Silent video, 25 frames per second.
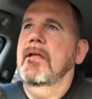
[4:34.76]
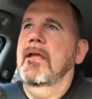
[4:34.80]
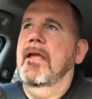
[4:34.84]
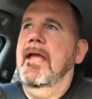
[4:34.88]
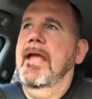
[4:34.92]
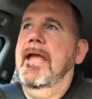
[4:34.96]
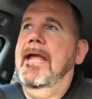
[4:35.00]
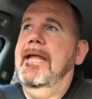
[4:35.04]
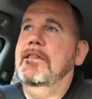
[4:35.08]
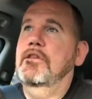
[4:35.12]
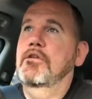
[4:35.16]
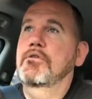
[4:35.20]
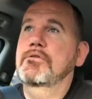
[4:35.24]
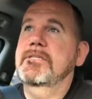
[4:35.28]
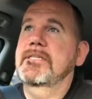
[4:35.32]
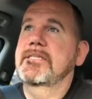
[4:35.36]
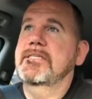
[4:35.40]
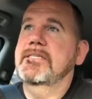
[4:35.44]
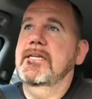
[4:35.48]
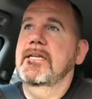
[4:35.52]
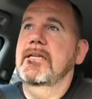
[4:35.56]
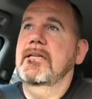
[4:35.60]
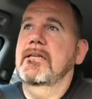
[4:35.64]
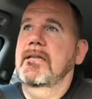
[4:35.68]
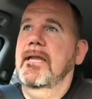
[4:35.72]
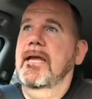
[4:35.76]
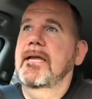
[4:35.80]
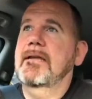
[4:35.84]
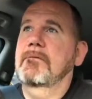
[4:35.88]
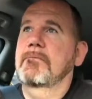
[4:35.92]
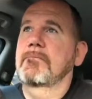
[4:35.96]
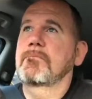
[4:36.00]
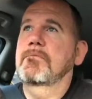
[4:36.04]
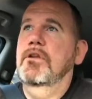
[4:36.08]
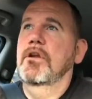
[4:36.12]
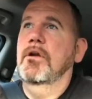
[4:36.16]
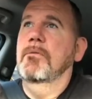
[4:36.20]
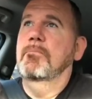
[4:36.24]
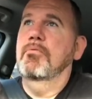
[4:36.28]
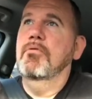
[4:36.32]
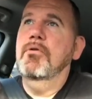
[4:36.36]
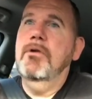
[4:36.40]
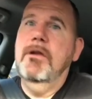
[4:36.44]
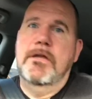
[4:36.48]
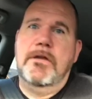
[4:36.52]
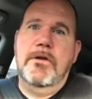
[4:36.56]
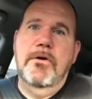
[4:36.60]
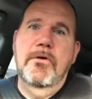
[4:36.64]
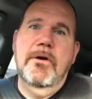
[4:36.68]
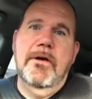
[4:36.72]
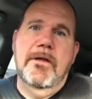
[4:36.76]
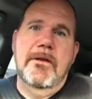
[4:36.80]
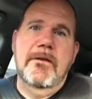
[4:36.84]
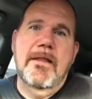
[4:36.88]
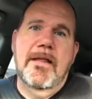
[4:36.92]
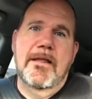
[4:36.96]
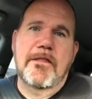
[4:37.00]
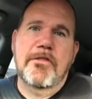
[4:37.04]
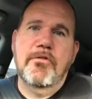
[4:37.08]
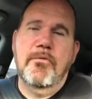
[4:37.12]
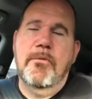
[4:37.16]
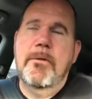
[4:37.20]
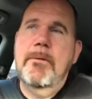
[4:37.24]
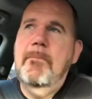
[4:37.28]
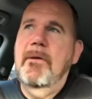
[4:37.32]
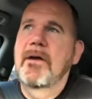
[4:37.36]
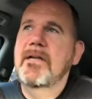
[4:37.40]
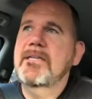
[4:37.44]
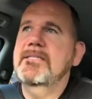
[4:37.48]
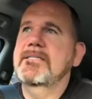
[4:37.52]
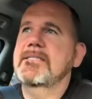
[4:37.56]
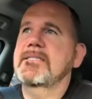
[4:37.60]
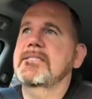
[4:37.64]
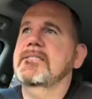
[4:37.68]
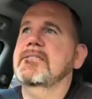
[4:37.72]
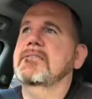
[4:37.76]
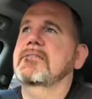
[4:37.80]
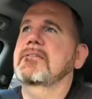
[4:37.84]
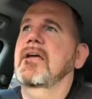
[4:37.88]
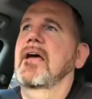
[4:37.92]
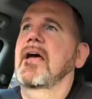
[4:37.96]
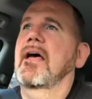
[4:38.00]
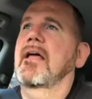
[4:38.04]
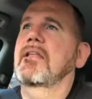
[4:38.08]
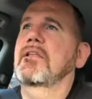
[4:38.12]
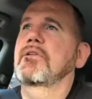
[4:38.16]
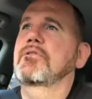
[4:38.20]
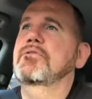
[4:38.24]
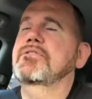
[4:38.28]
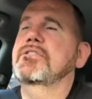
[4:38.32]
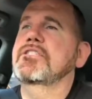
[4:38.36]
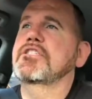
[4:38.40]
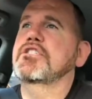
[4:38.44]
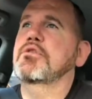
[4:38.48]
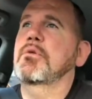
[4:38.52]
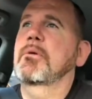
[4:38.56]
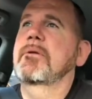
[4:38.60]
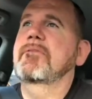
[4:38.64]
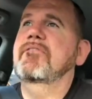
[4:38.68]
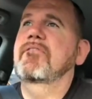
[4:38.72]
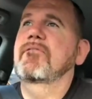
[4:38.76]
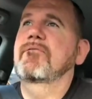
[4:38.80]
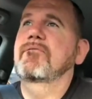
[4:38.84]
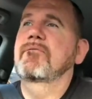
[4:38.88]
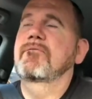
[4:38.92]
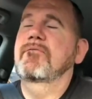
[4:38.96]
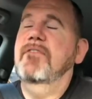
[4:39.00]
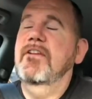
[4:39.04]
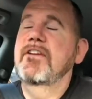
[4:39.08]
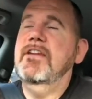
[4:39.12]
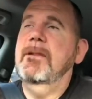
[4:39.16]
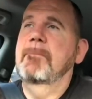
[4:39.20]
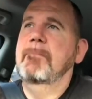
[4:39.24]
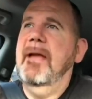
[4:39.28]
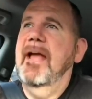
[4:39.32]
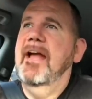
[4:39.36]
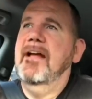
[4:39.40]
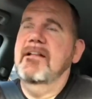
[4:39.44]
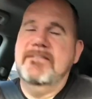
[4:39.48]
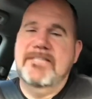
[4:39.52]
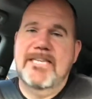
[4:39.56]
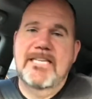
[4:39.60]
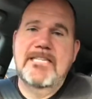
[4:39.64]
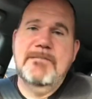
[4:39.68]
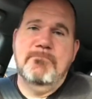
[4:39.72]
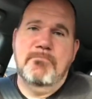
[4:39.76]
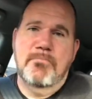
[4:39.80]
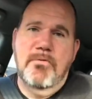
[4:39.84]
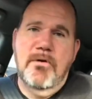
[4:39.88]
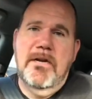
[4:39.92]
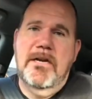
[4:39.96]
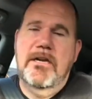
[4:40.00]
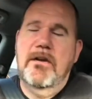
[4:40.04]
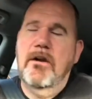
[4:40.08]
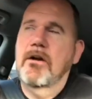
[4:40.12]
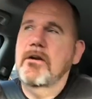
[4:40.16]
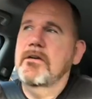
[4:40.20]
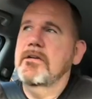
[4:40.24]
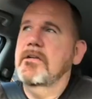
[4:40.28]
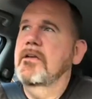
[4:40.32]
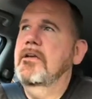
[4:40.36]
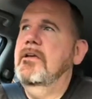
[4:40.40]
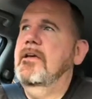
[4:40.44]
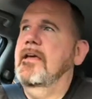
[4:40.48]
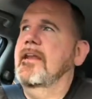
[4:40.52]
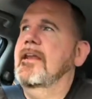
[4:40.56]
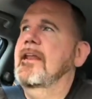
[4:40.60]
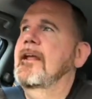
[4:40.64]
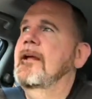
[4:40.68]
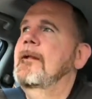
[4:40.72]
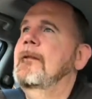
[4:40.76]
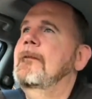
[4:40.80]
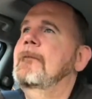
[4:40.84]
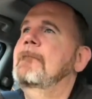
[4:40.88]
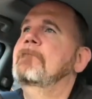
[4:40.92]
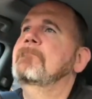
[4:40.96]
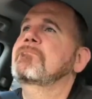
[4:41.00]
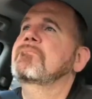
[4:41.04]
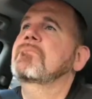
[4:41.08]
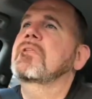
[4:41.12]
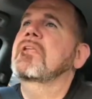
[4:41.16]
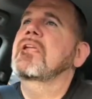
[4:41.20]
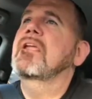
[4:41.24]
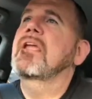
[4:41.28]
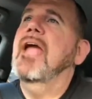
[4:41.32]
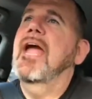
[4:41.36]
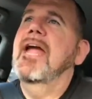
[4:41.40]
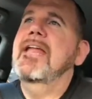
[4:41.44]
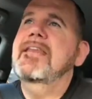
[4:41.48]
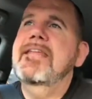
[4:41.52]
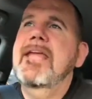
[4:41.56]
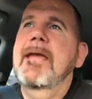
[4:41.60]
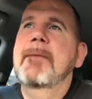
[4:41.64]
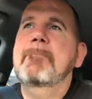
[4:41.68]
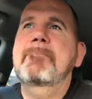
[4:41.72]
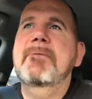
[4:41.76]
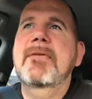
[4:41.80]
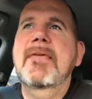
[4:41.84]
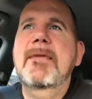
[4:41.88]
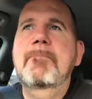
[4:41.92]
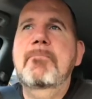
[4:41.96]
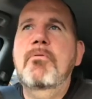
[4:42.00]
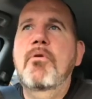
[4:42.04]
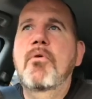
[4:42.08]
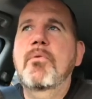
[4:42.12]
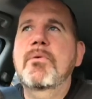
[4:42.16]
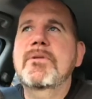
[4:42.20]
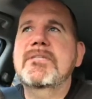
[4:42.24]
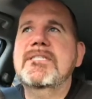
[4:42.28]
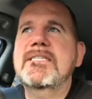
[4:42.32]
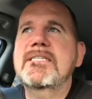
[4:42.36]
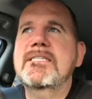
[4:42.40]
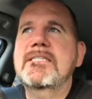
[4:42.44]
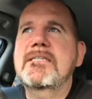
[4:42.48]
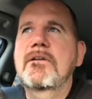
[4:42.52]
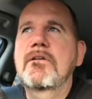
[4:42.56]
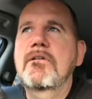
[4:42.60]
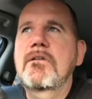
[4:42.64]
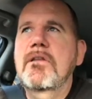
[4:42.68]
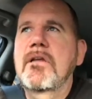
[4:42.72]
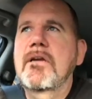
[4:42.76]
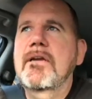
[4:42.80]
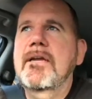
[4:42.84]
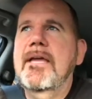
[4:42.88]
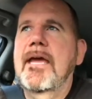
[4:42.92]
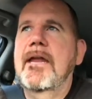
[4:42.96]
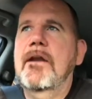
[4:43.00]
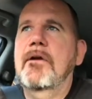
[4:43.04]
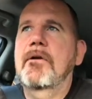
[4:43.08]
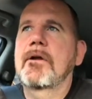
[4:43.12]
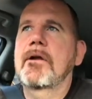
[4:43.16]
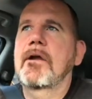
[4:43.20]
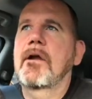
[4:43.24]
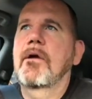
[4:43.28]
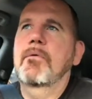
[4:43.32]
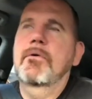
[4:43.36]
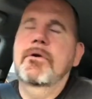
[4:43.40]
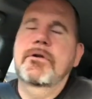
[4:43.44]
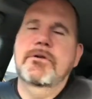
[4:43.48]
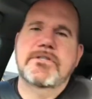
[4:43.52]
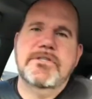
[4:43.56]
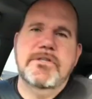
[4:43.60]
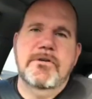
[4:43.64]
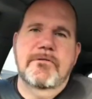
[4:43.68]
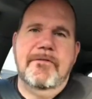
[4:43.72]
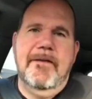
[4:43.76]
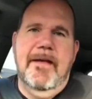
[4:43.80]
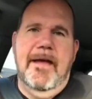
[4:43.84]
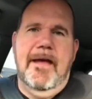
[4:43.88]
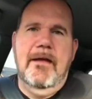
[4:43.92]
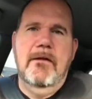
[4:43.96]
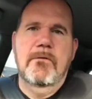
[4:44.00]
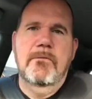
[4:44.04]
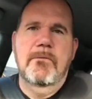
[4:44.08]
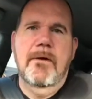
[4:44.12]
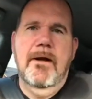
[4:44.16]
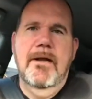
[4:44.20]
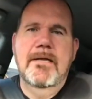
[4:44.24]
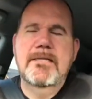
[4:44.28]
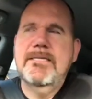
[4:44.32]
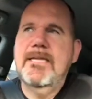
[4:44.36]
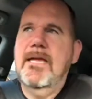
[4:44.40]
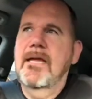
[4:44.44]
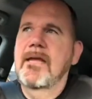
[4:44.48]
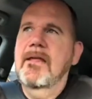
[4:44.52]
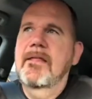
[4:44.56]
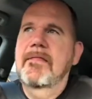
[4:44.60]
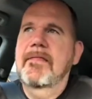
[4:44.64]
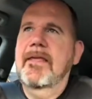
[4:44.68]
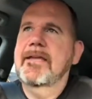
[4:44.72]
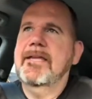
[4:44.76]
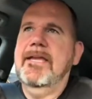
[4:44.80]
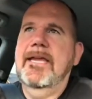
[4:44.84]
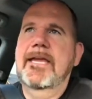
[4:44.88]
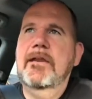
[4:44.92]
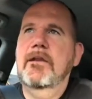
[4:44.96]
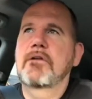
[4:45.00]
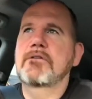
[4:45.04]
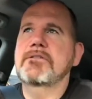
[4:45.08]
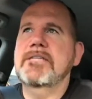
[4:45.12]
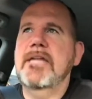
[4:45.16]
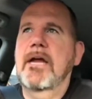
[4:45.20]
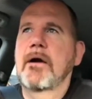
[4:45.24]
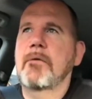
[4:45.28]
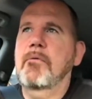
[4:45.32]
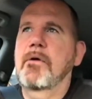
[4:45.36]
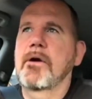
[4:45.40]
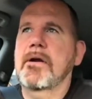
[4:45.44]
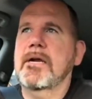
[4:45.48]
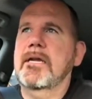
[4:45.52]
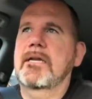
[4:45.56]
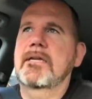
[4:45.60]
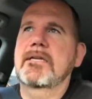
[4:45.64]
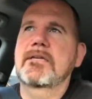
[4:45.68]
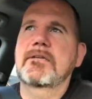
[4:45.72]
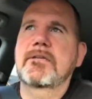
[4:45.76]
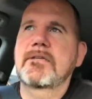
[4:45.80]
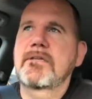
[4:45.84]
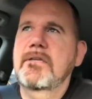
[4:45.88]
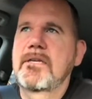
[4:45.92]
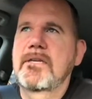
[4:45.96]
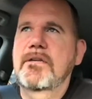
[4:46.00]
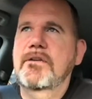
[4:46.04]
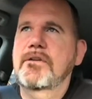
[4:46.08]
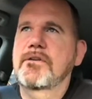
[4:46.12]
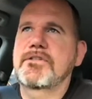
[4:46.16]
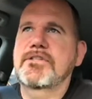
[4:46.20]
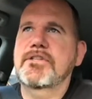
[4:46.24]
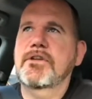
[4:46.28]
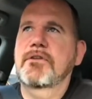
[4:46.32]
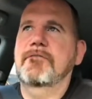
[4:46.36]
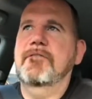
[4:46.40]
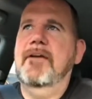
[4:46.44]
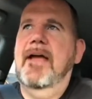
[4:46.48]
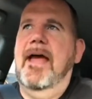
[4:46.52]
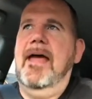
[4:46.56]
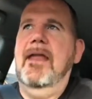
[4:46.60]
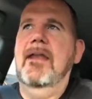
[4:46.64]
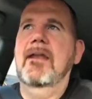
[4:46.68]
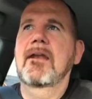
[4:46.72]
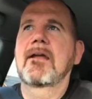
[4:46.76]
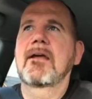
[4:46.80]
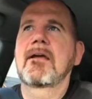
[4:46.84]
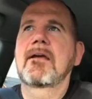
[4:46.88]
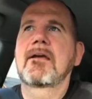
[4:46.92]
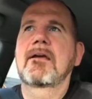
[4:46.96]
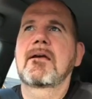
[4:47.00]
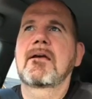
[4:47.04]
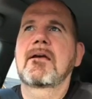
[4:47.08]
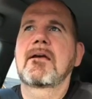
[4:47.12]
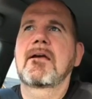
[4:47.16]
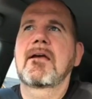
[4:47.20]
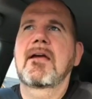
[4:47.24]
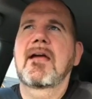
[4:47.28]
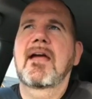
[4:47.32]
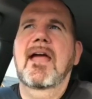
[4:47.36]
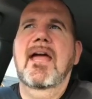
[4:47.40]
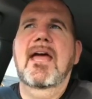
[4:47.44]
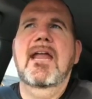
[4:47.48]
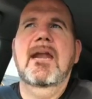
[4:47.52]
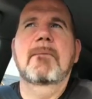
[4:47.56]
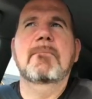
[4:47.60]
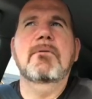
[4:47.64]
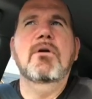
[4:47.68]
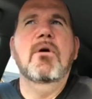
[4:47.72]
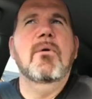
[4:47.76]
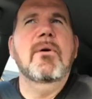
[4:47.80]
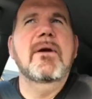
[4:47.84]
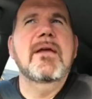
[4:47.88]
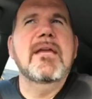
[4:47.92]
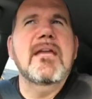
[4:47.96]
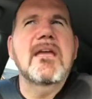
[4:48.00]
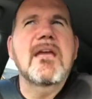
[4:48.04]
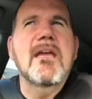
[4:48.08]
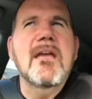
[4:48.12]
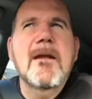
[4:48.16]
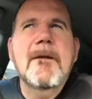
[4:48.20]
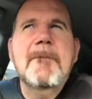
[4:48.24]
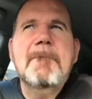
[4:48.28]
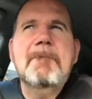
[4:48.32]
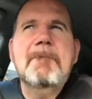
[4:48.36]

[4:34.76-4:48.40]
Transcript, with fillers: and loses it like, you know, pretty good, like three months, uh, loses three hundred fifty pounds. That's pretty darn good. And yet people would still look at her and go, well, you're still fat. Why is that? That keto's not working. You're still fat. And I'm going,